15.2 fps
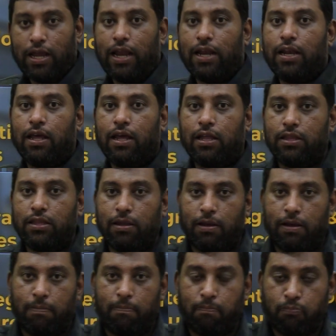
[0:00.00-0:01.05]
and
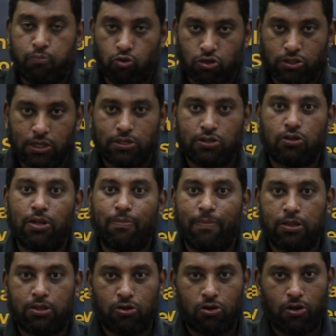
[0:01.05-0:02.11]
the process or the
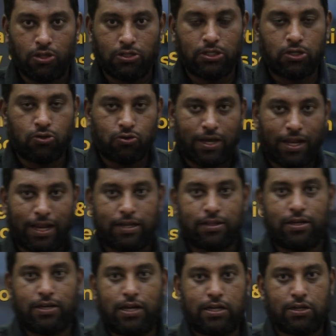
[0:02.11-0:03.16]
methodology to collect
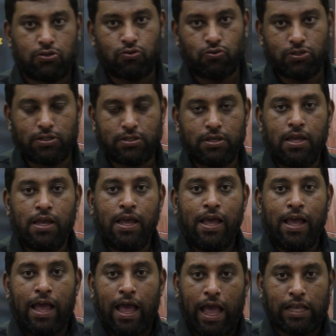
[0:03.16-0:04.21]
the data sources
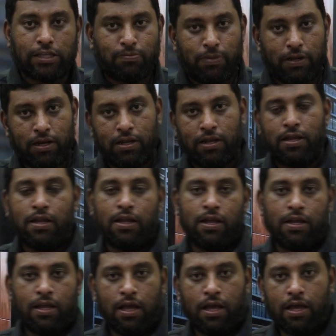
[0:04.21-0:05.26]
has been
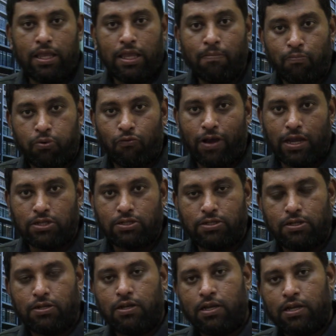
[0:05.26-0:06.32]
improvised
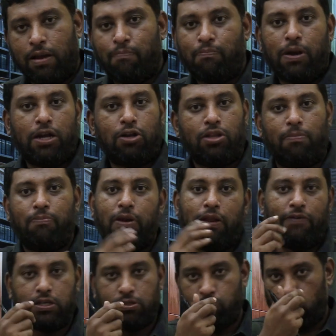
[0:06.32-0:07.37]
compared to the
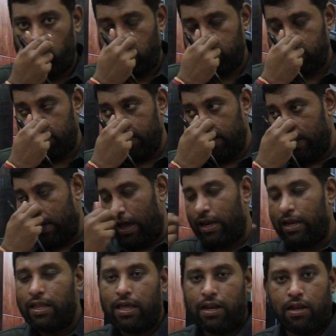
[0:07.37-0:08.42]
previous models.
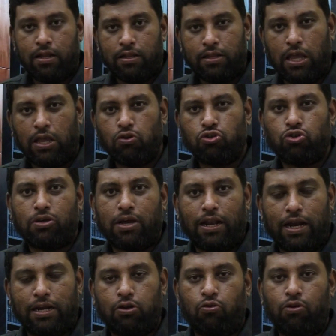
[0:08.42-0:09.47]
Earlier, they used to
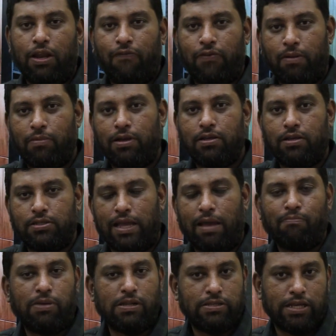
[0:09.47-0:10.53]
collect only from a
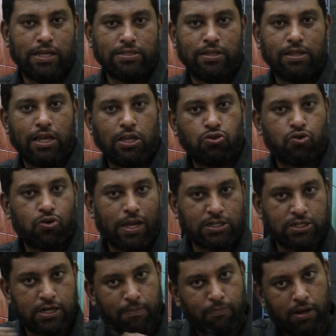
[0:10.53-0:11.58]
sample size and they used to
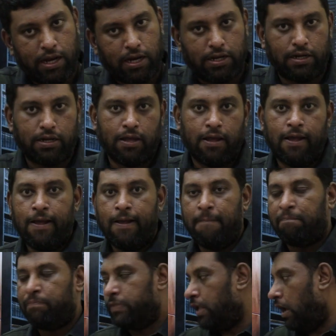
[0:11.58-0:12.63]
extrapolate it.
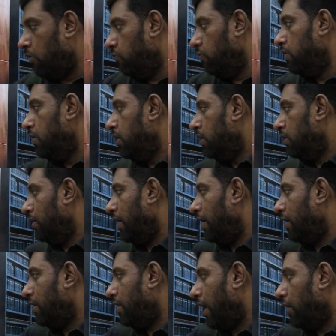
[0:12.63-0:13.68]
Now, they
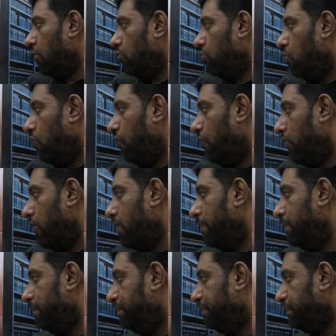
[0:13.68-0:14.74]
are trying to go for